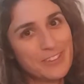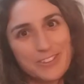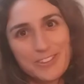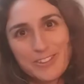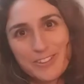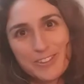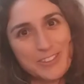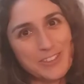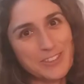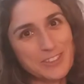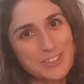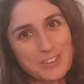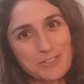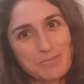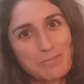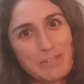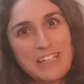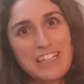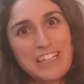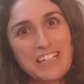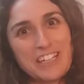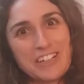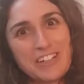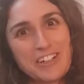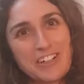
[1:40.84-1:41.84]
oh, Dios
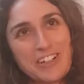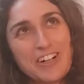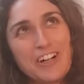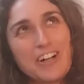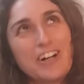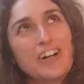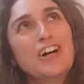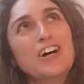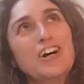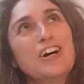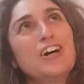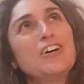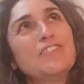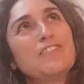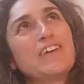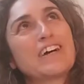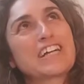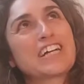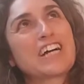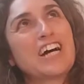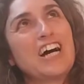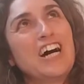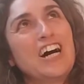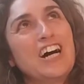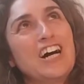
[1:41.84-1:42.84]
mío. Oh,
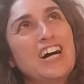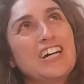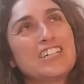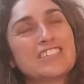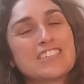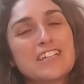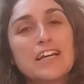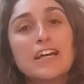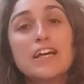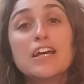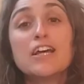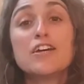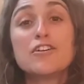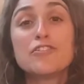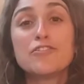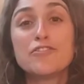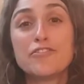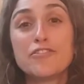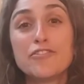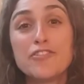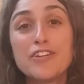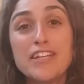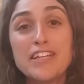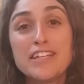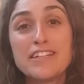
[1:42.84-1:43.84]
my God.
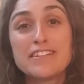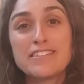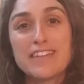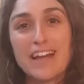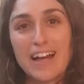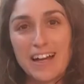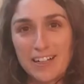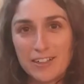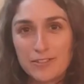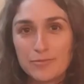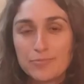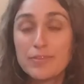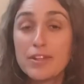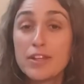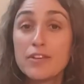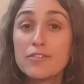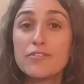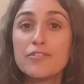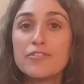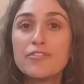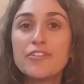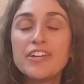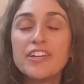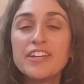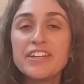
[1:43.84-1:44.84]
Vita,
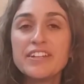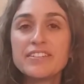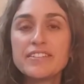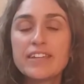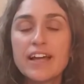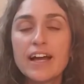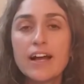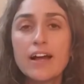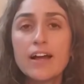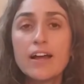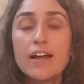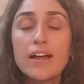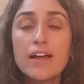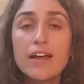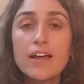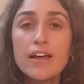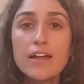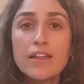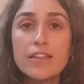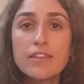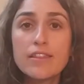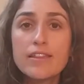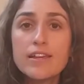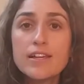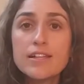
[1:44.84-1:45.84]
vita.
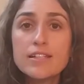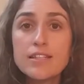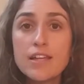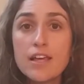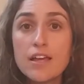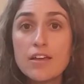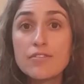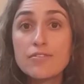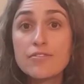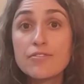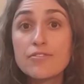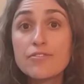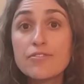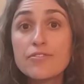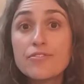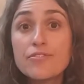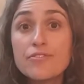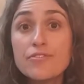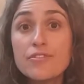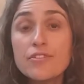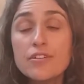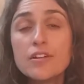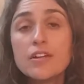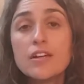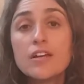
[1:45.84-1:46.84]
This v,
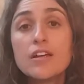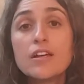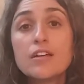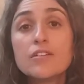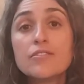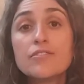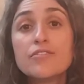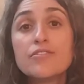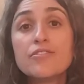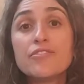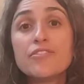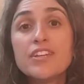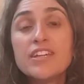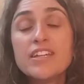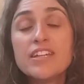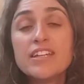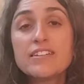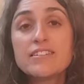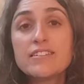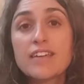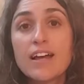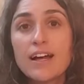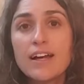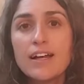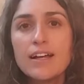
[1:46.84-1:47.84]

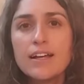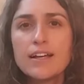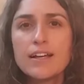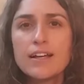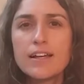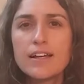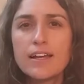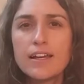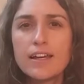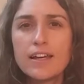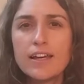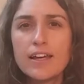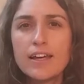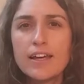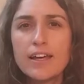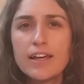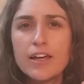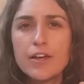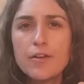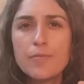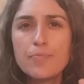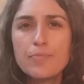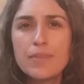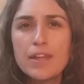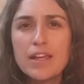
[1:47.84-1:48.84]
vita,
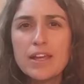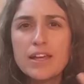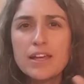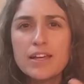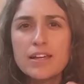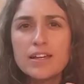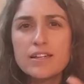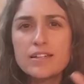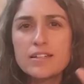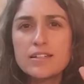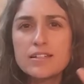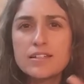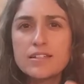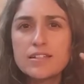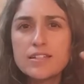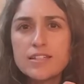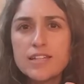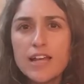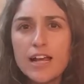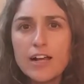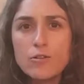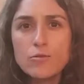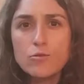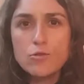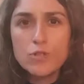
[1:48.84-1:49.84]
um,
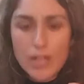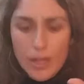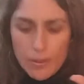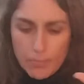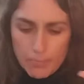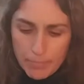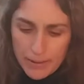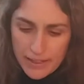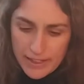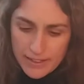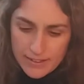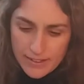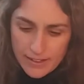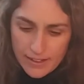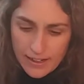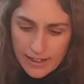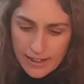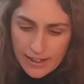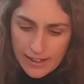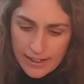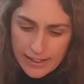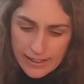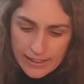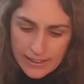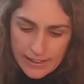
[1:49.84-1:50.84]
sounds a bit
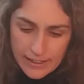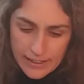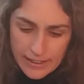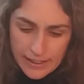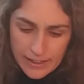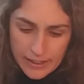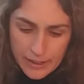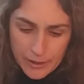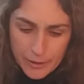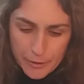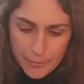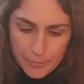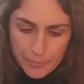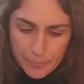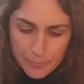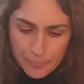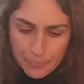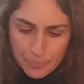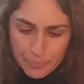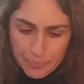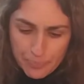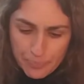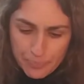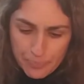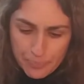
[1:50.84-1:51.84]
like
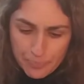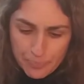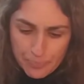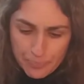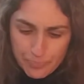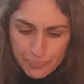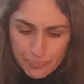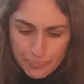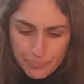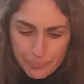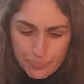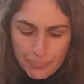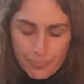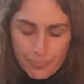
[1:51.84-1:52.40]
um,